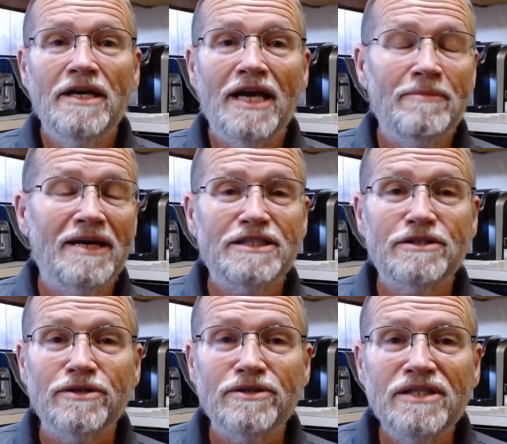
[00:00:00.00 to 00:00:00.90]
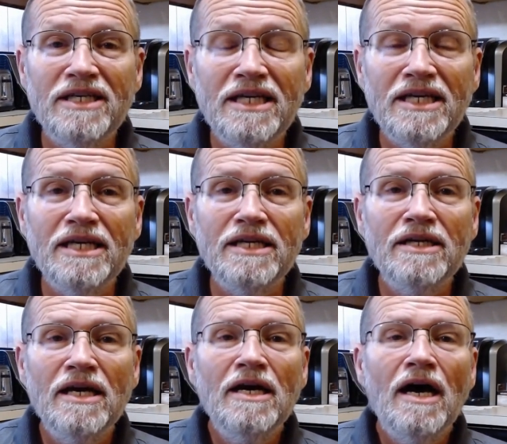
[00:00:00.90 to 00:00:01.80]
MS
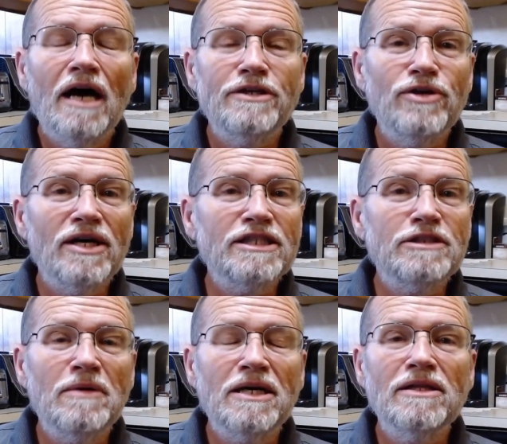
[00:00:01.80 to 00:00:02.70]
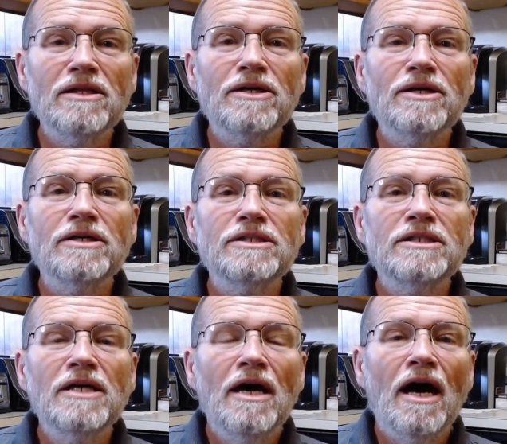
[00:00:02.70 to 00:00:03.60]
13, uh, drug smugglers,